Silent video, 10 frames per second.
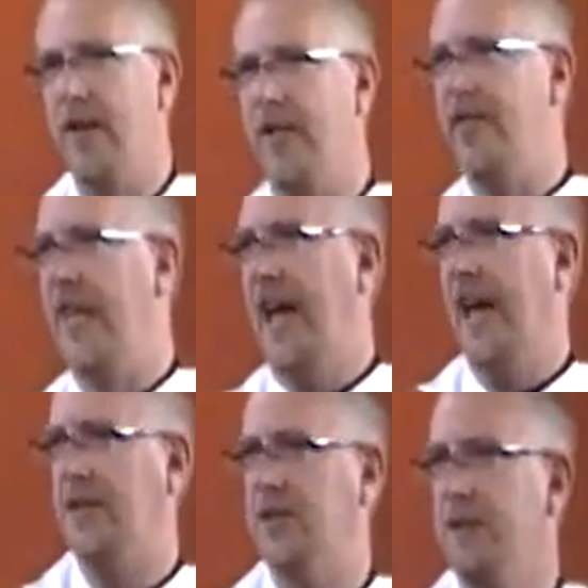more than
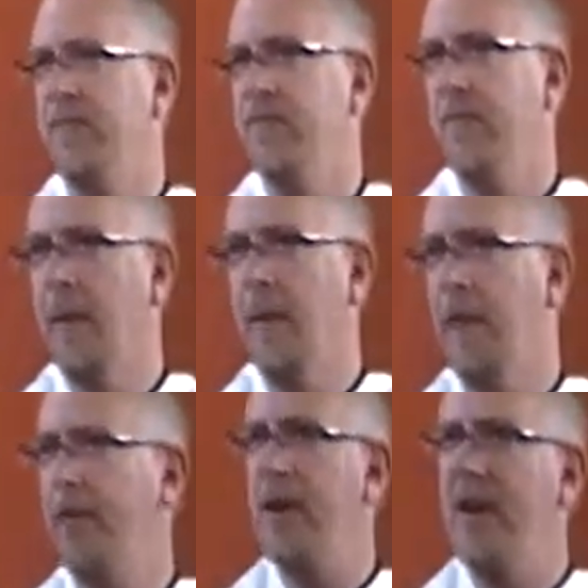that.
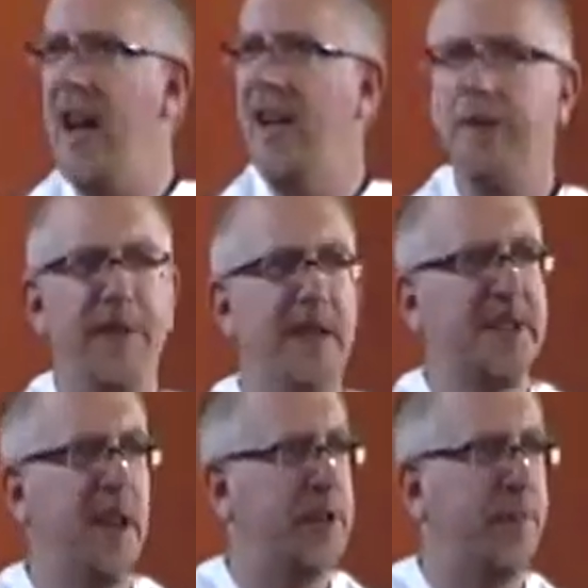Pornography
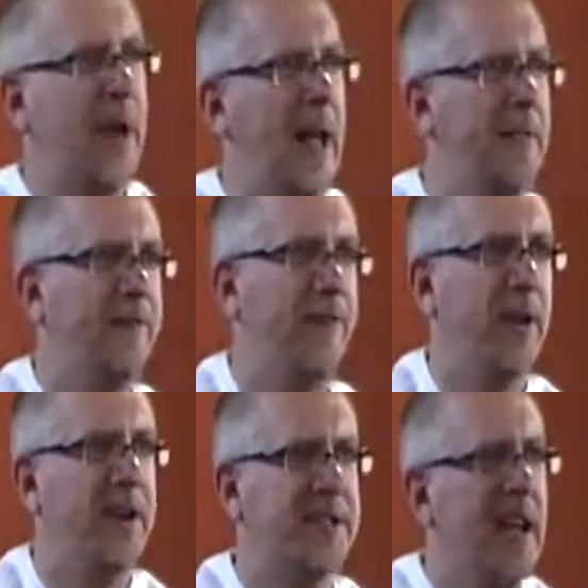is such a problem
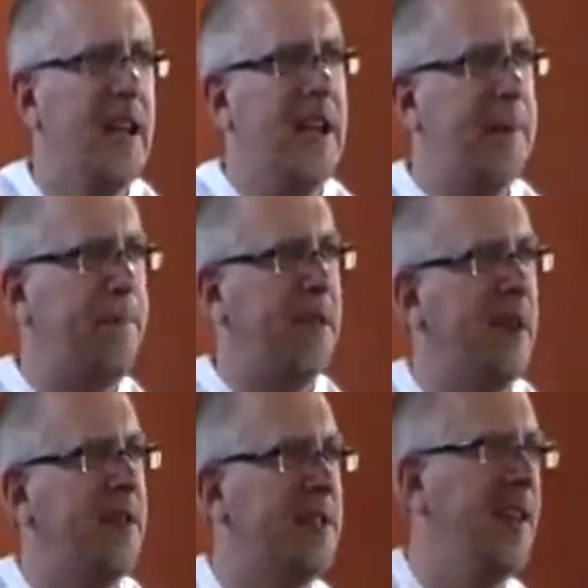for us, not
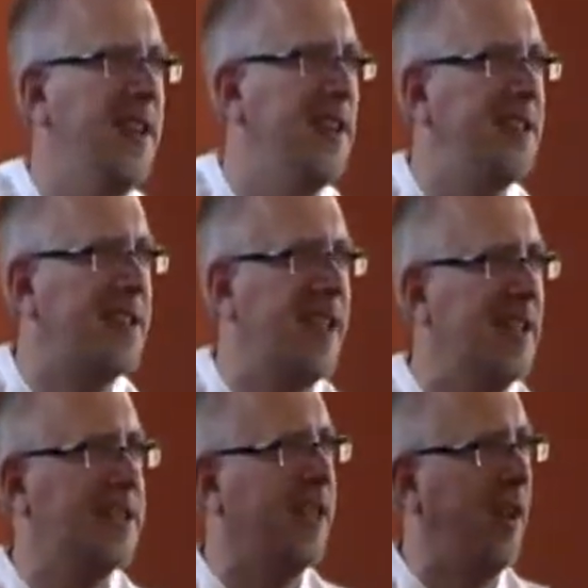because it's
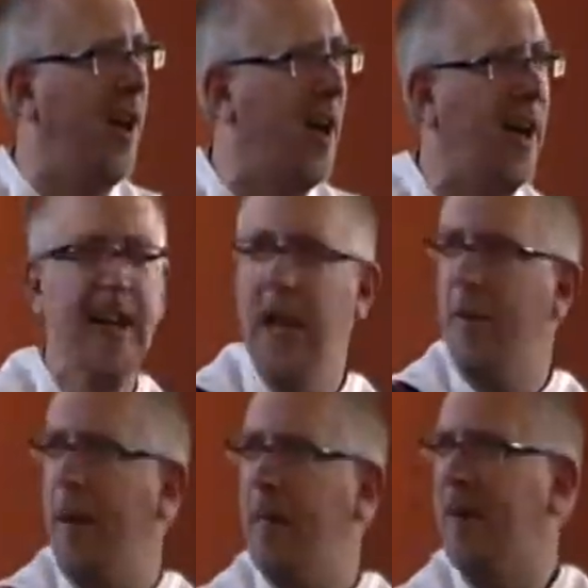against the
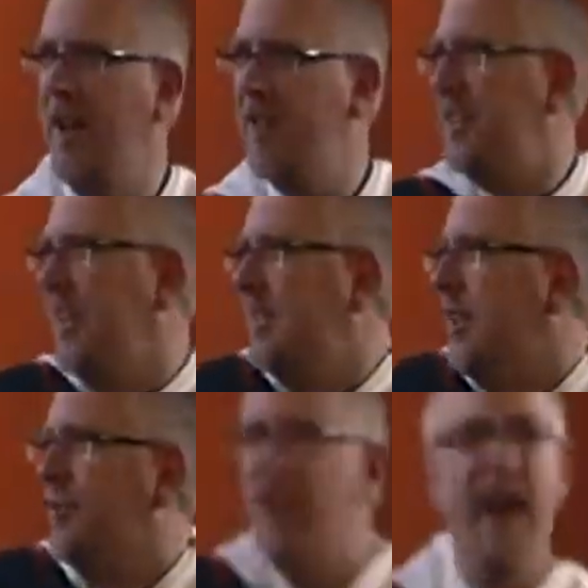law, but because it
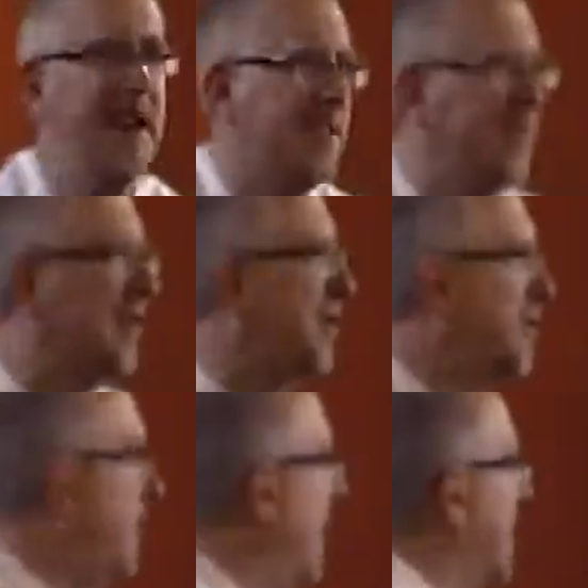degrades and
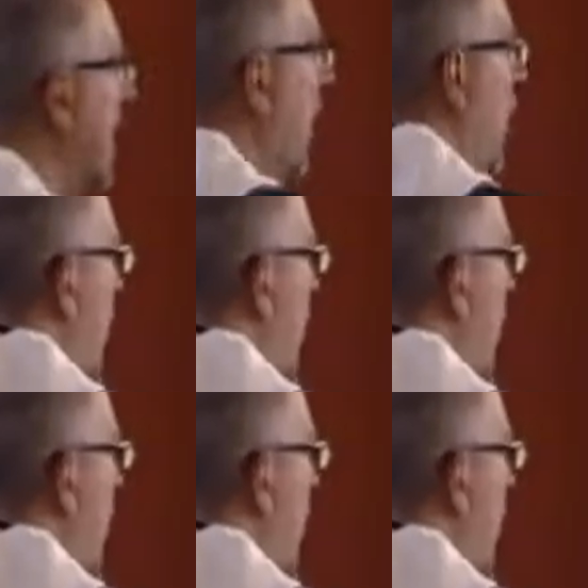destroys